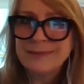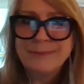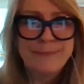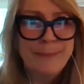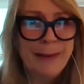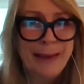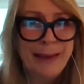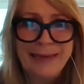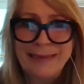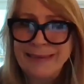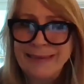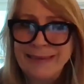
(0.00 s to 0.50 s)

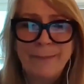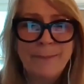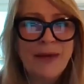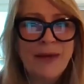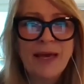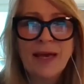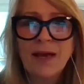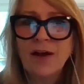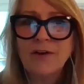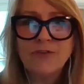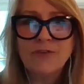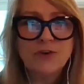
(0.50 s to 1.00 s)

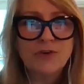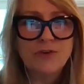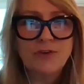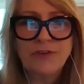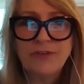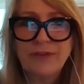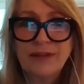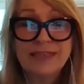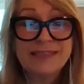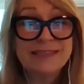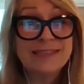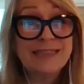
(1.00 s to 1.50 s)
pandemic cover
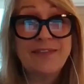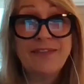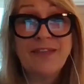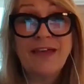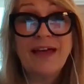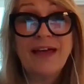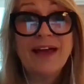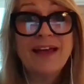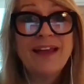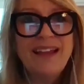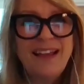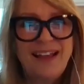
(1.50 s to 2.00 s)
and things like
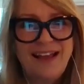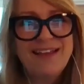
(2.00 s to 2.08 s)
that,